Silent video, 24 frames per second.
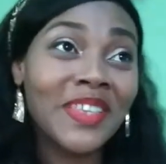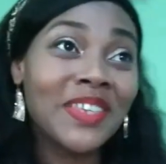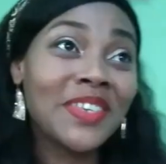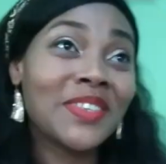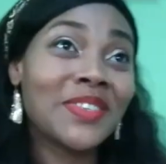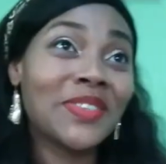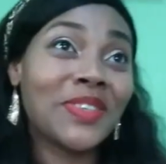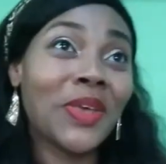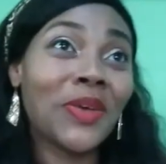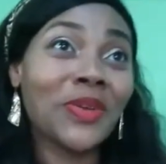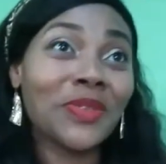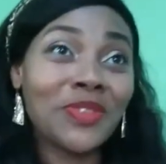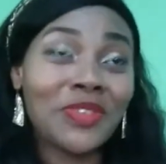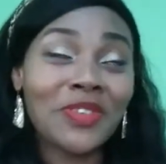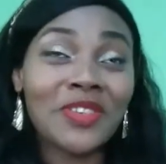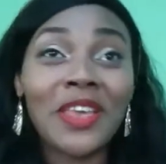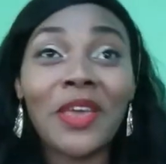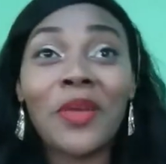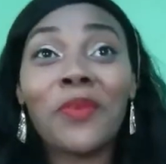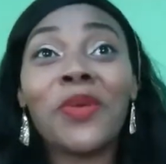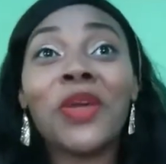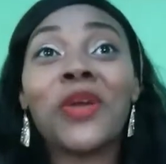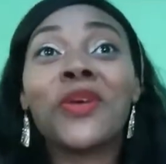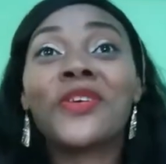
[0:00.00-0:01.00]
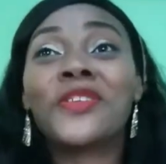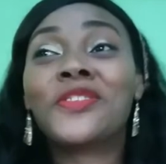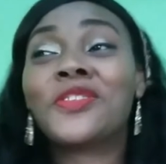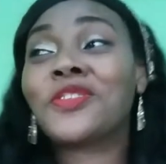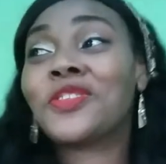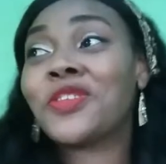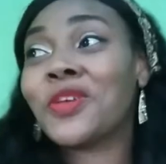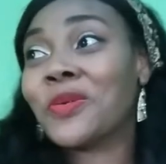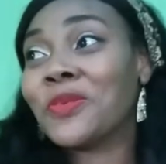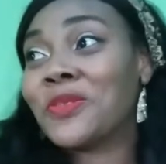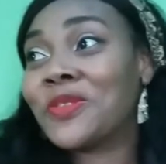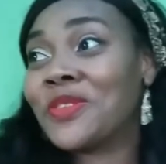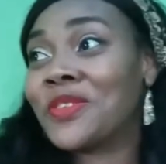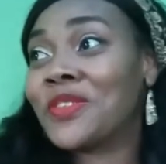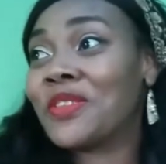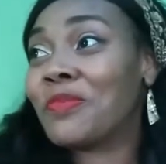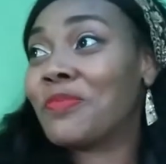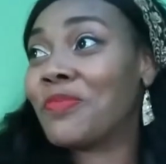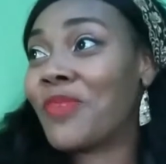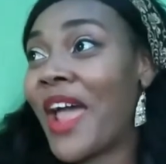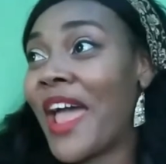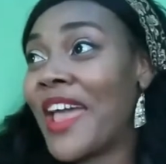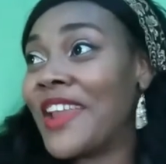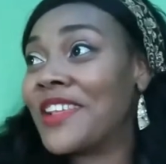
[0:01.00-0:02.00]
So today we're going to toast to the
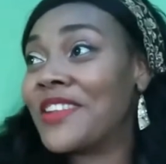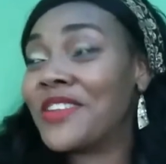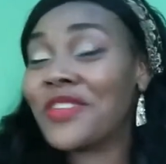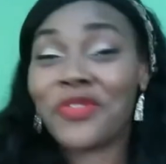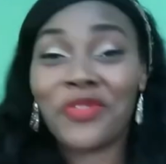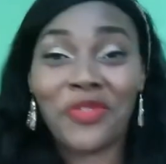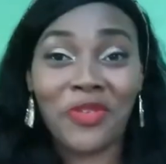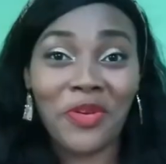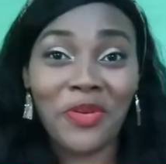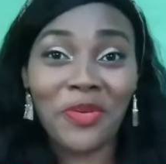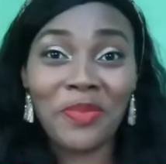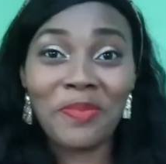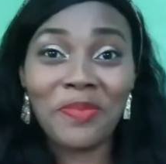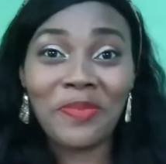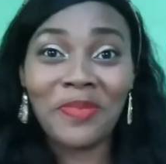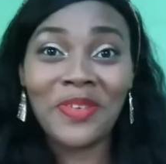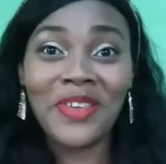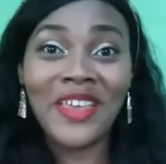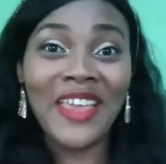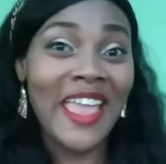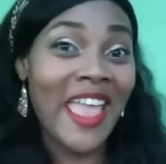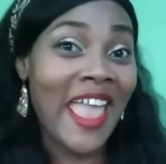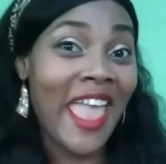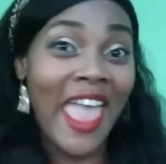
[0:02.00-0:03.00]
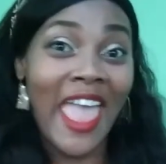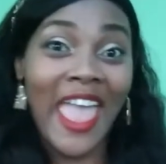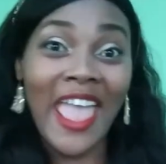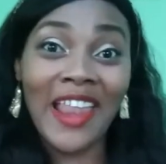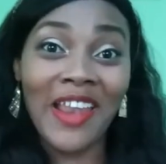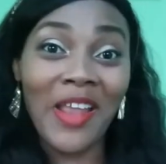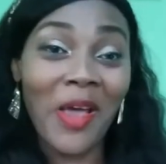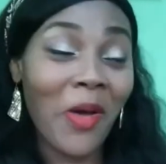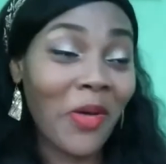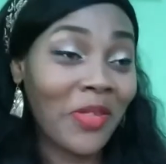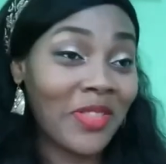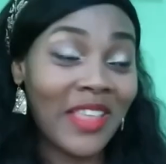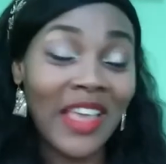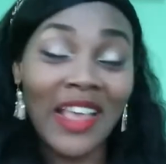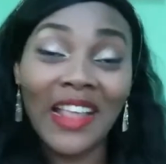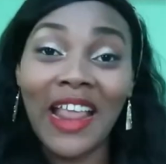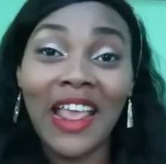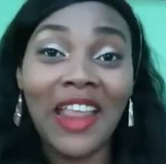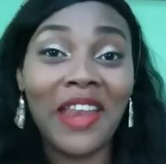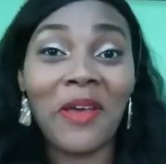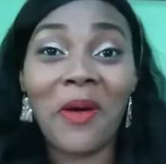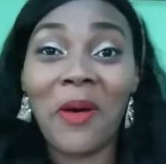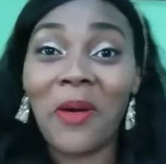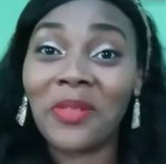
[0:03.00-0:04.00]
bride and the groom and all that
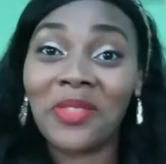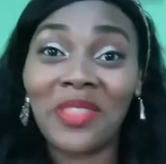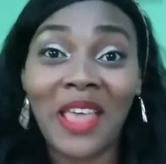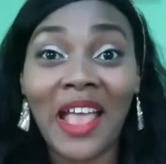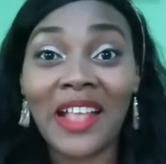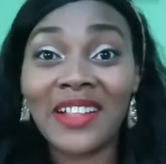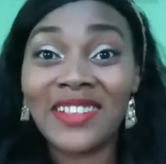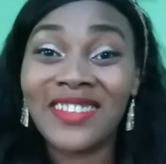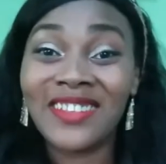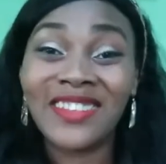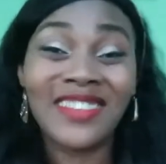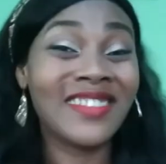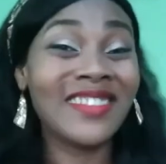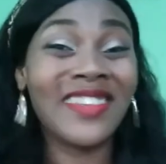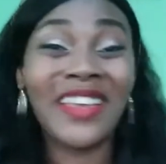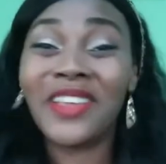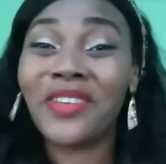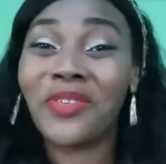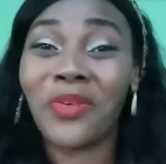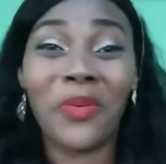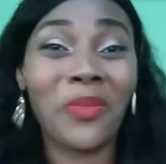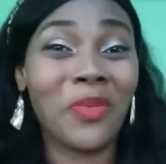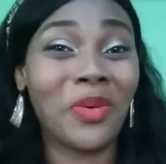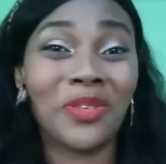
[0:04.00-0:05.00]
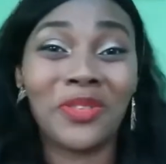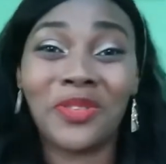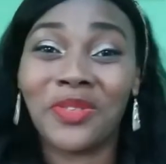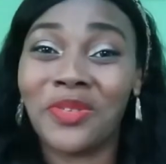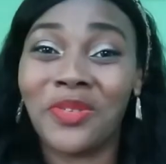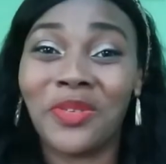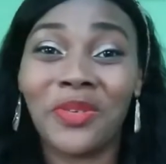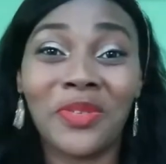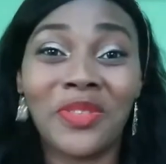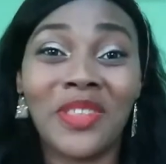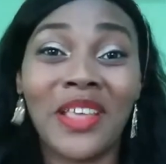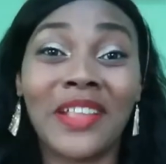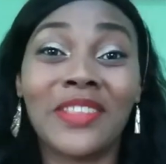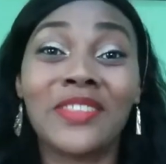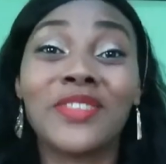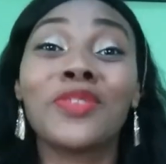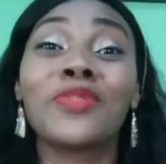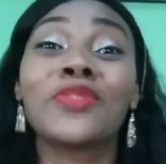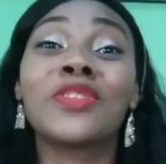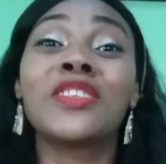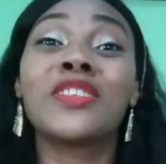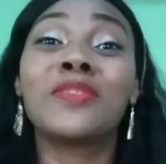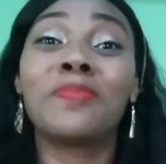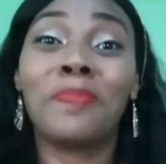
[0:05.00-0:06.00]
and all that. They don't want to know that.
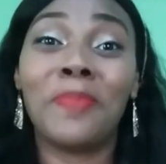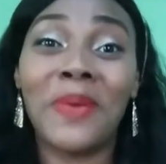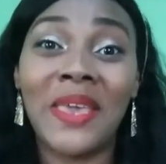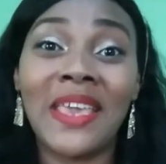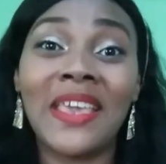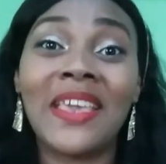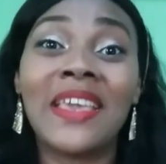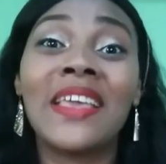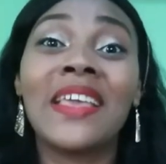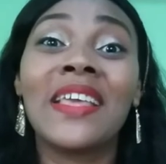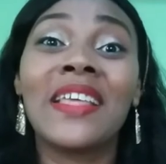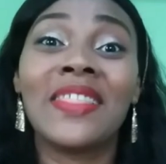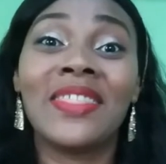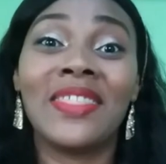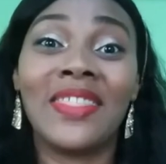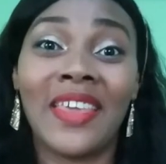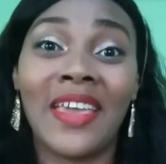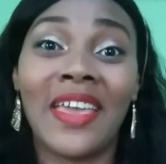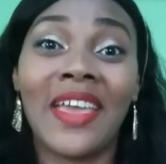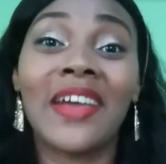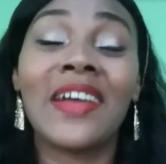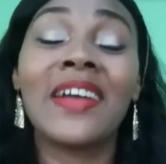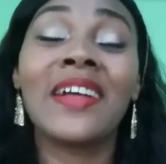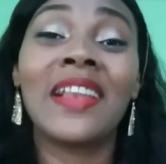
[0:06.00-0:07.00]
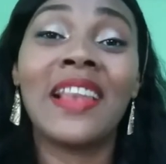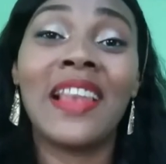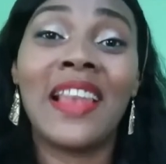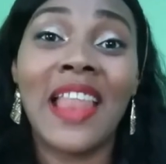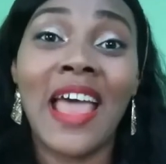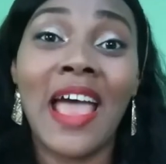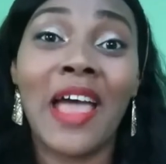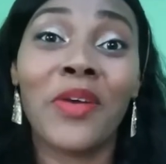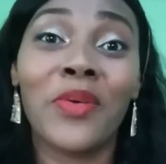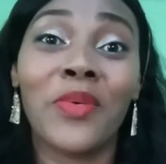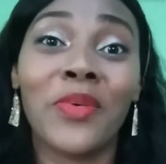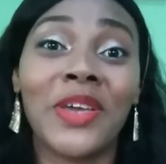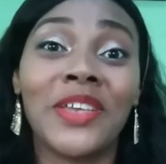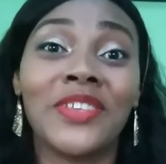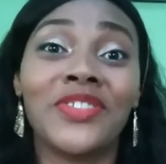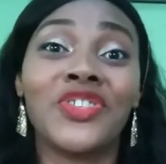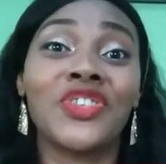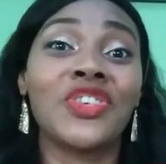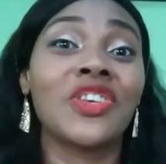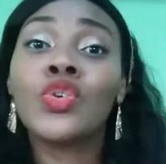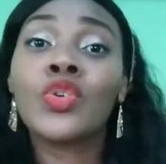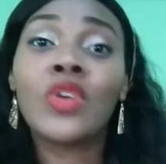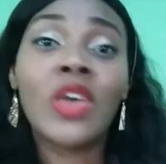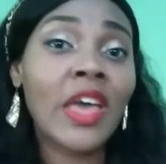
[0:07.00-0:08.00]
So speak their
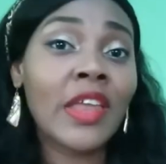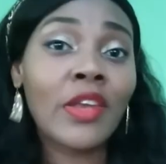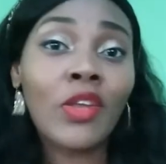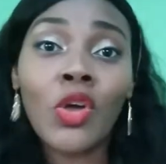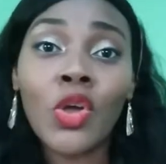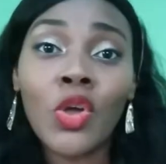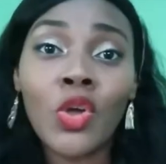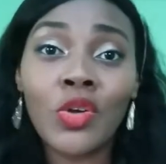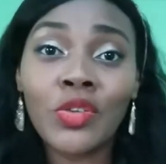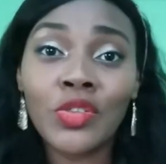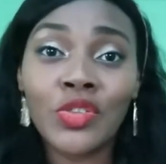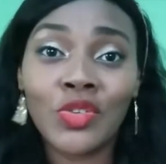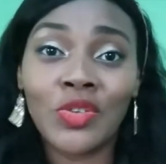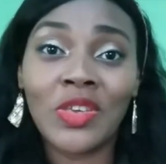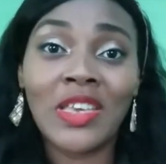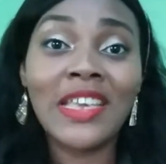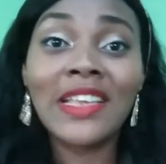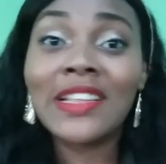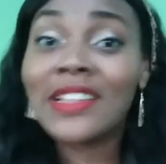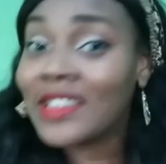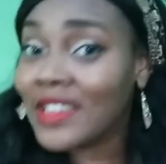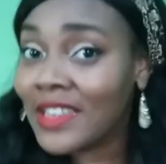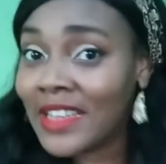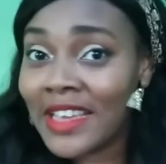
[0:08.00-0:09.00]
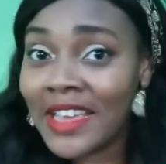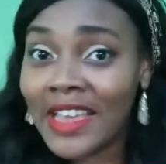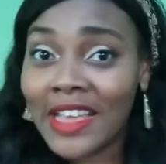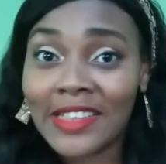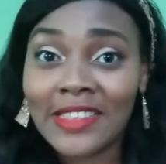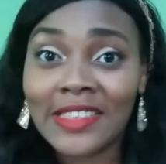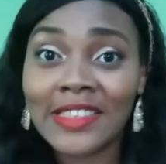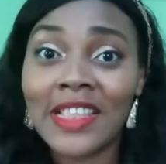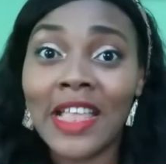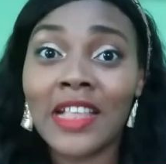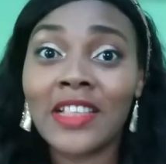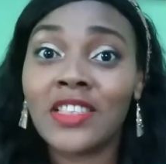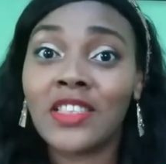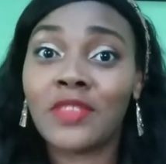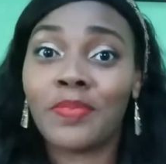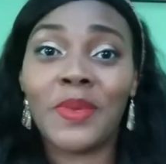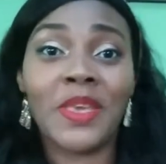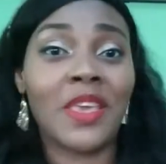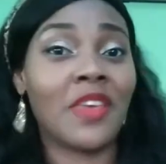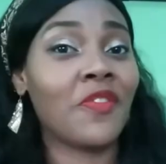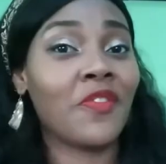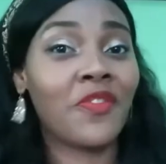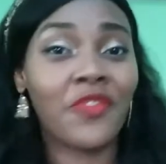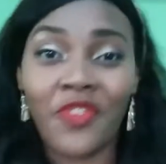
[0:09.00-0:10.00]
language. You cannot go to Italy and start
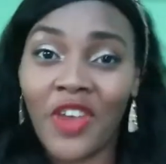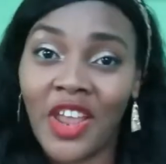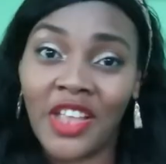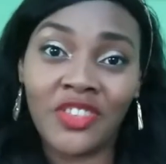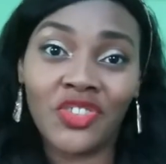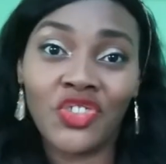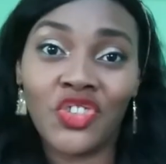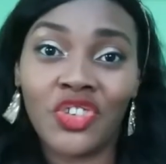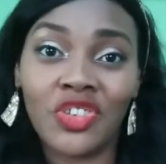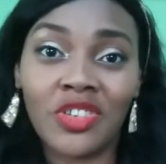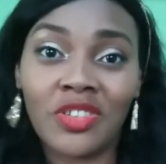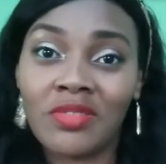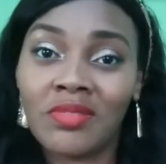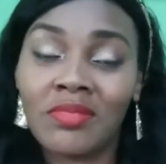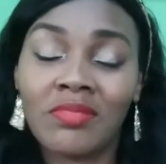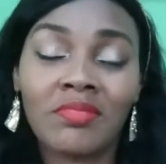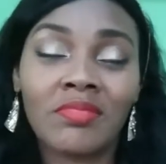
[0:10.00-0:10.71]
speaking French.